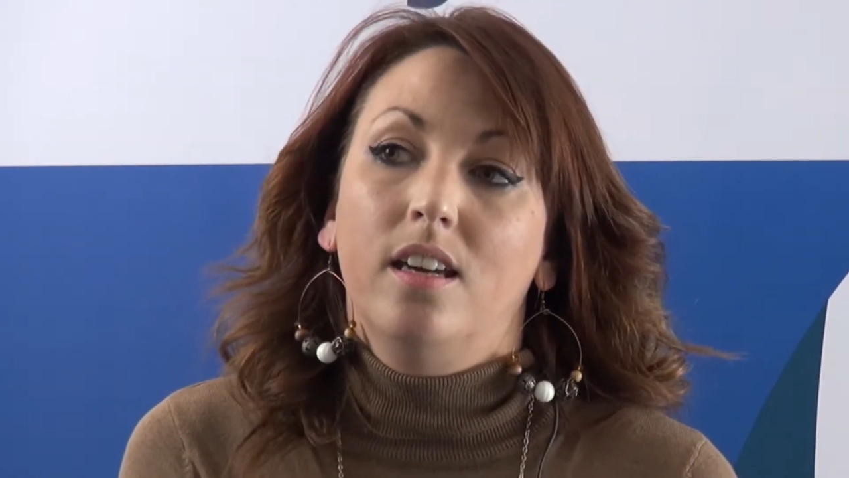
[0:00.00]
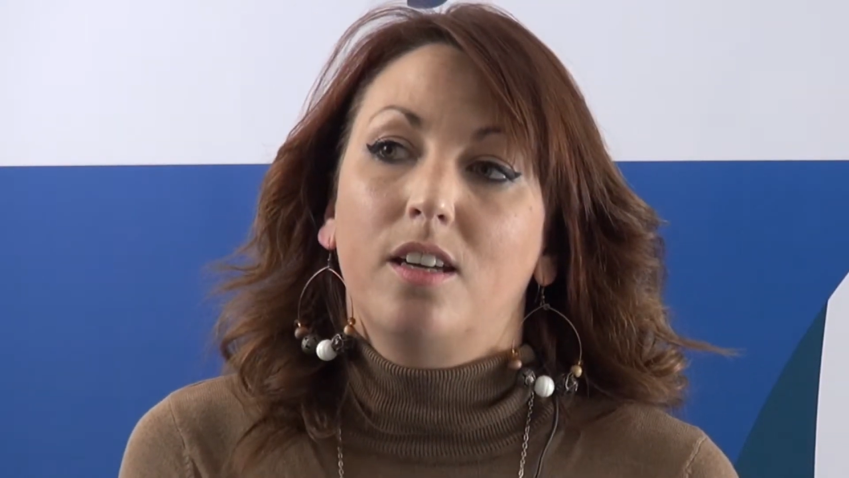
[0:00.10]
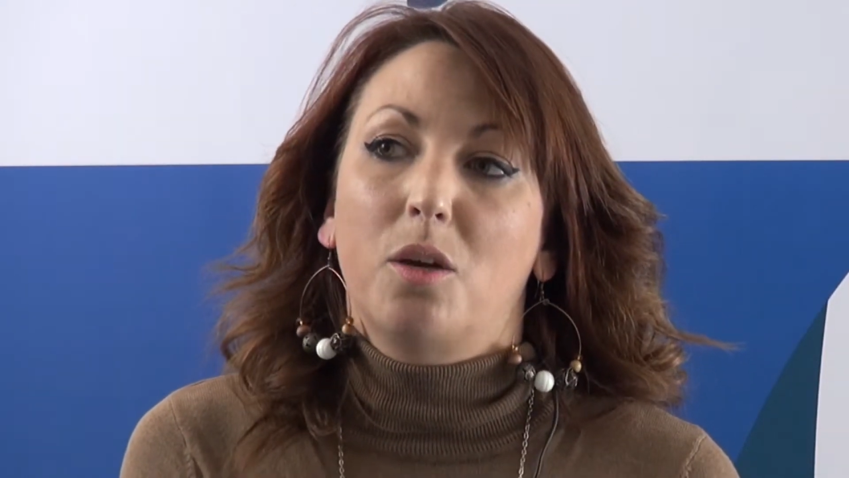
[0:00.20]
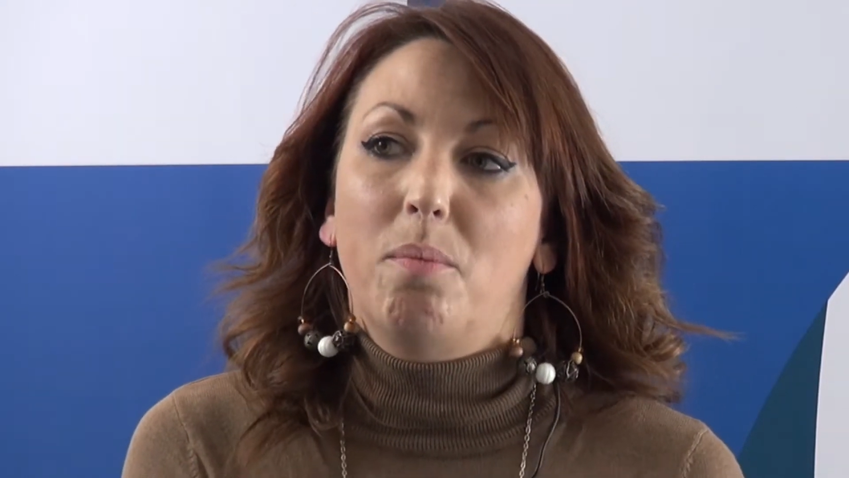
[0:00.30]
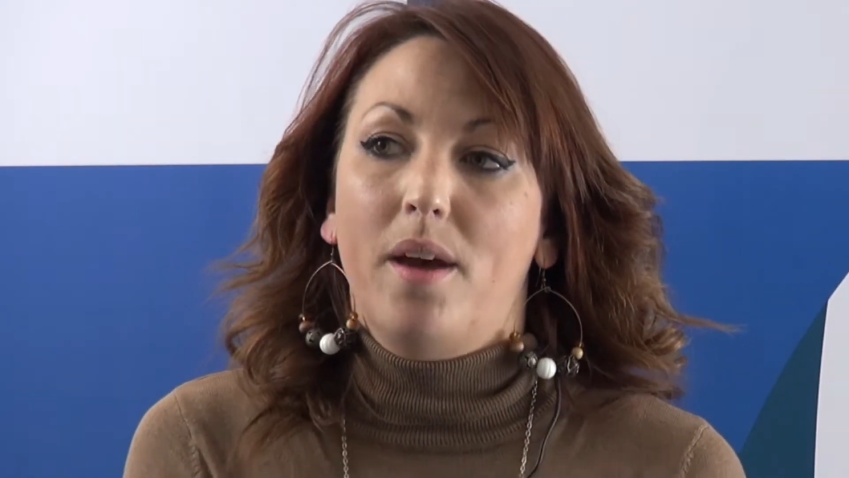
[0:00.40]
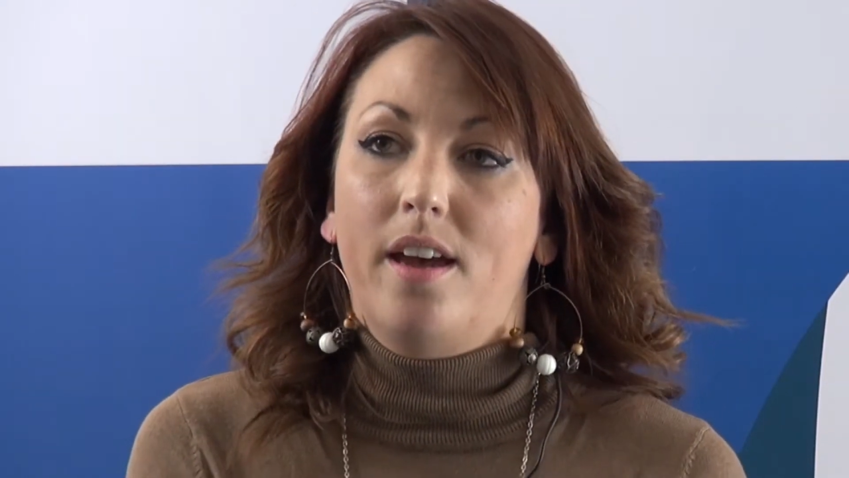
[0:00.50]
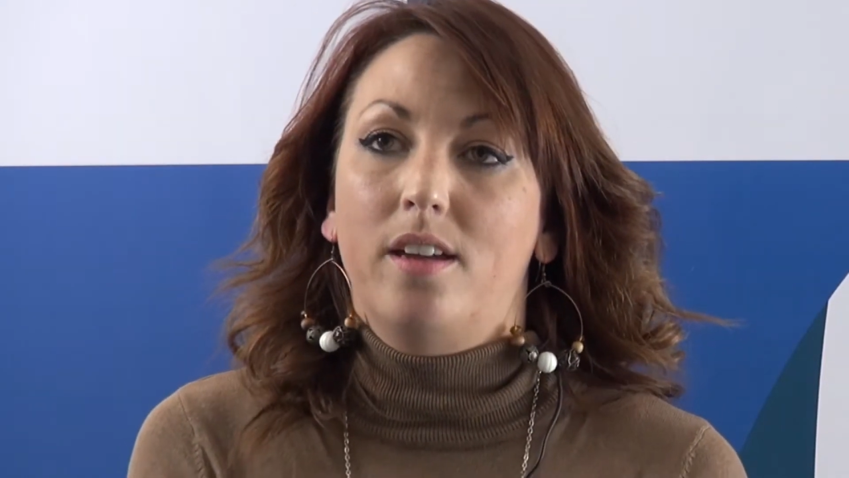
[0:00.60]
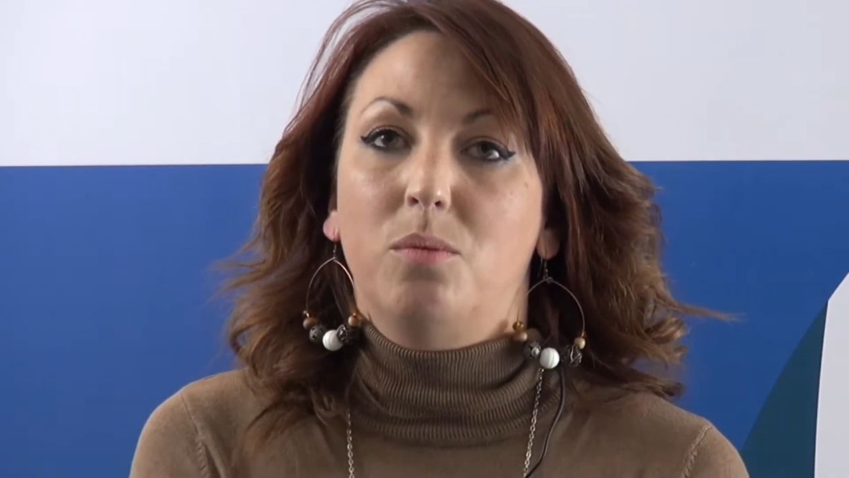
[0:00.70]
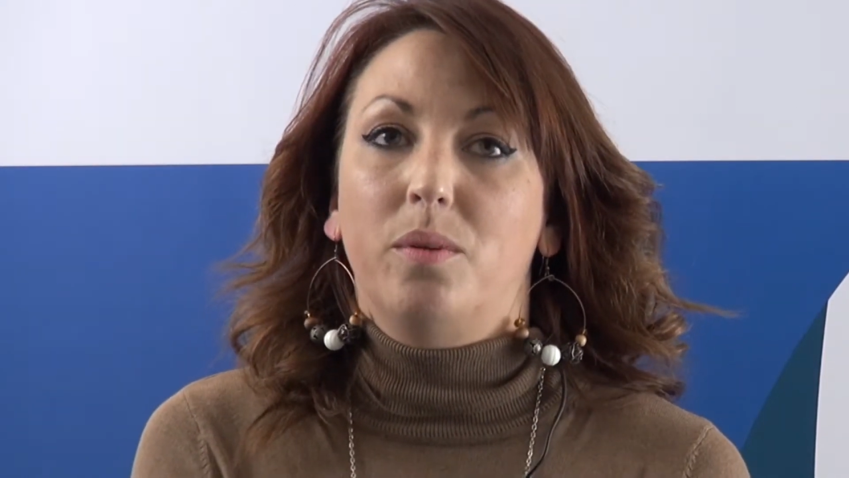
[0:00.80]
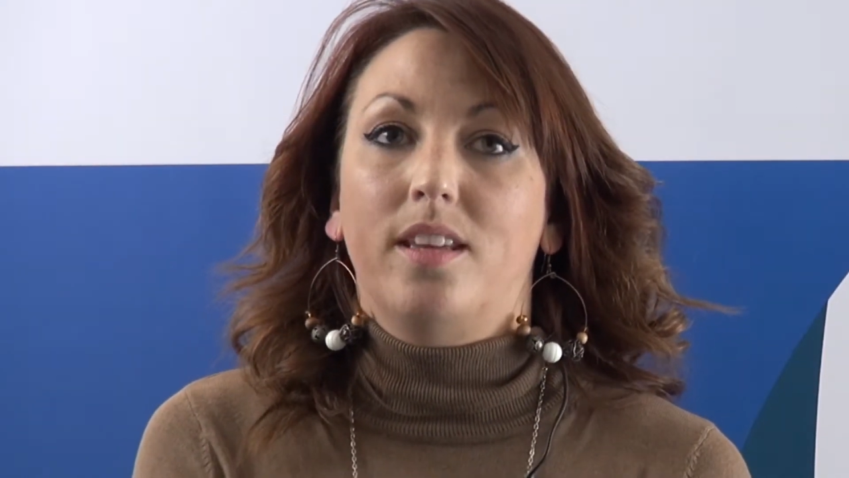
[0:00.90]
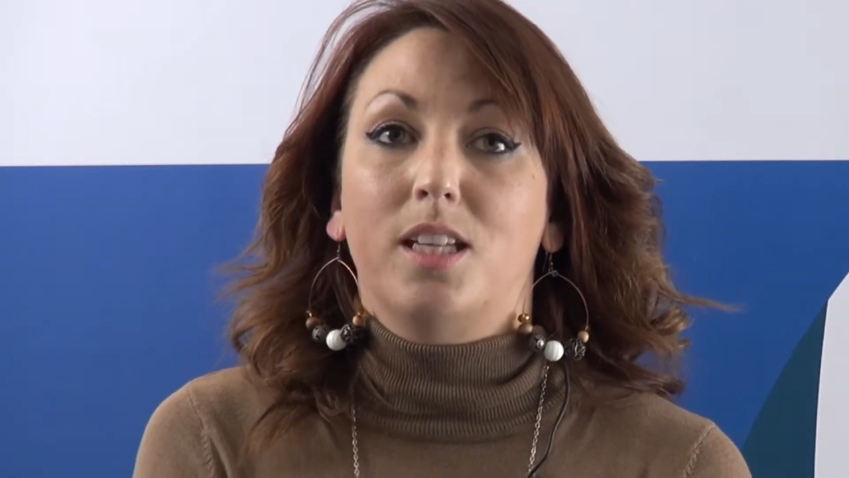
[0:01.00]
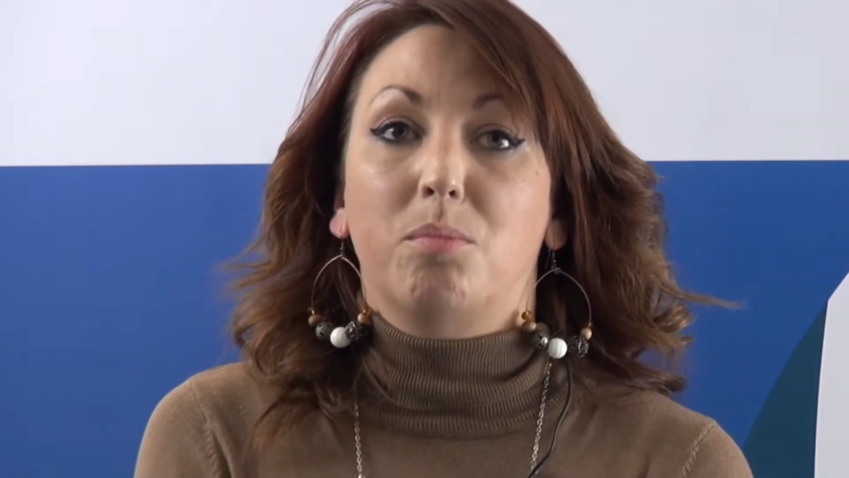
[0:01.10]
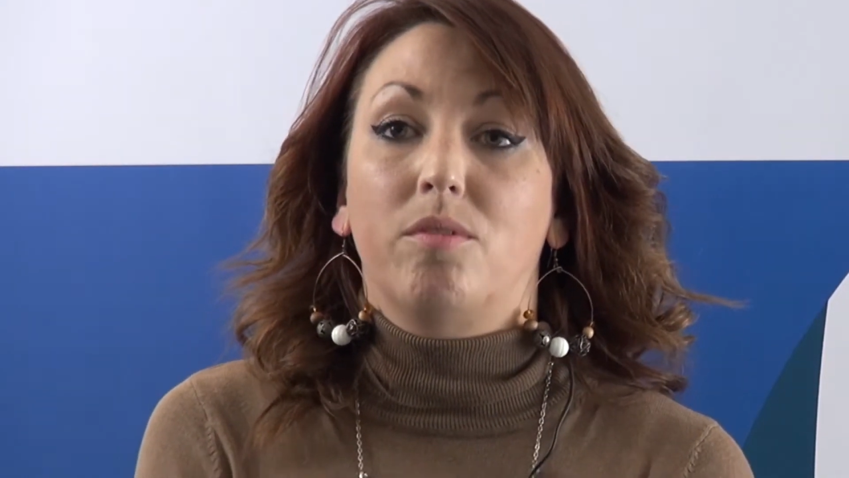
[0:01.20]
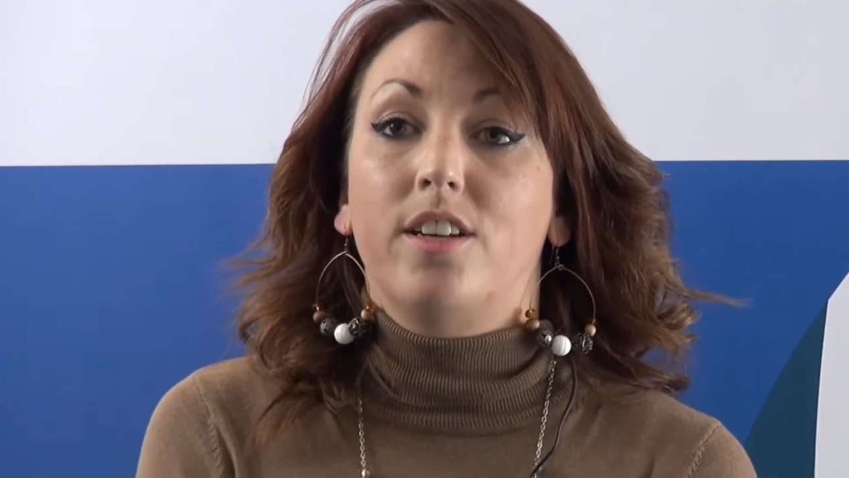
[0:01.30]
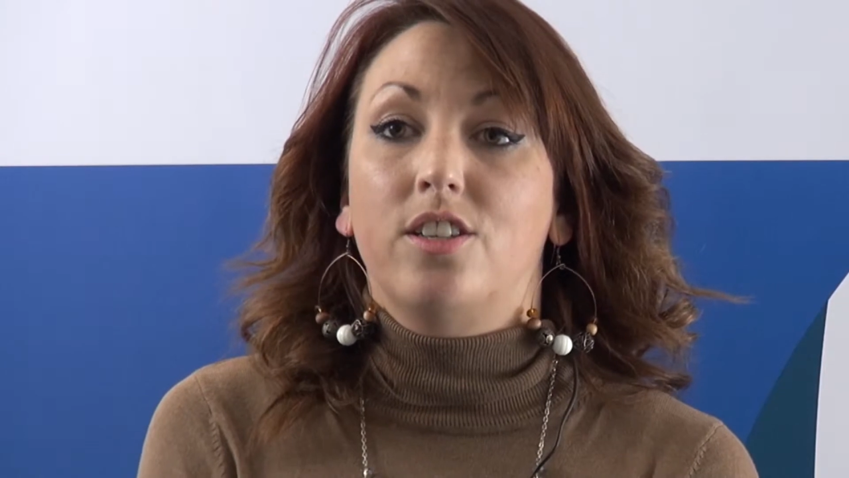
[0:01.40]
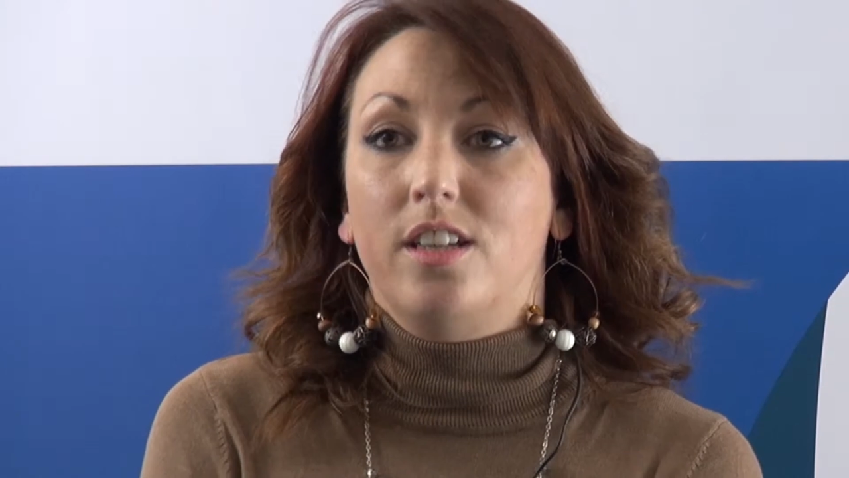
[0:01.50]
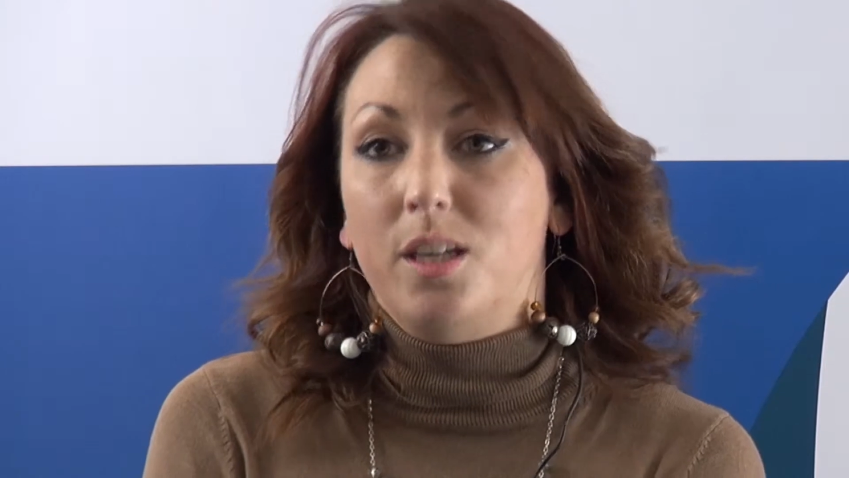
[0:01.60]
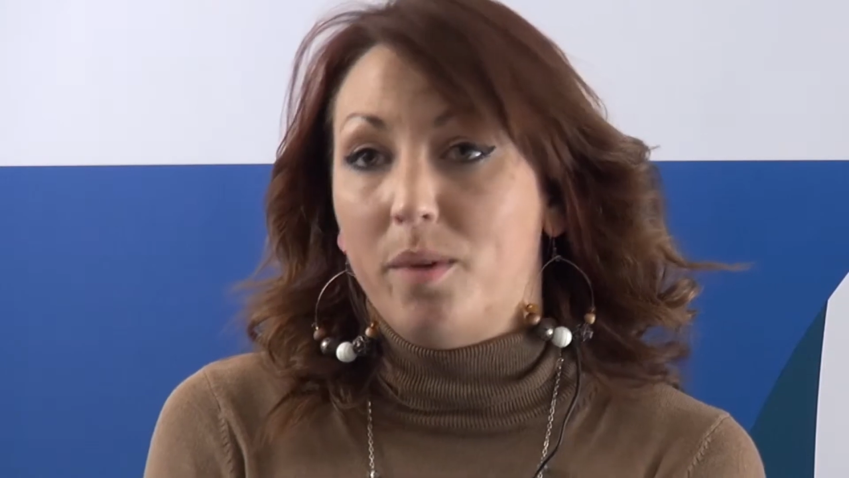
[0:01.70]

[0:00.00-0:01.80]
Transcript: compared with aspirationally